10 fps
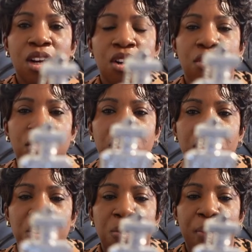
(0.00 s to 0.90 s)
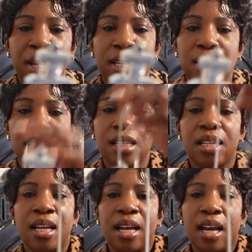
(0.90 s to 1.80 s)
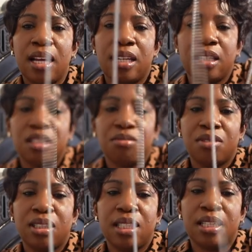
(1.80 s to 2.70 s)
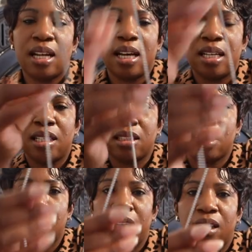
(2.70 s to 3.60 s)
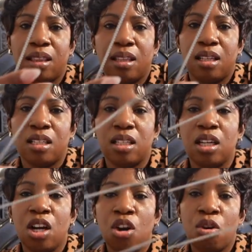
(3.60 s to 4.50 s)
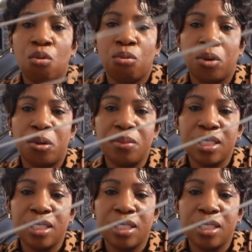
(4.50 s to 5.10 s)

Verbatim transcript: crystal pendant, and then this really nice lengthy rope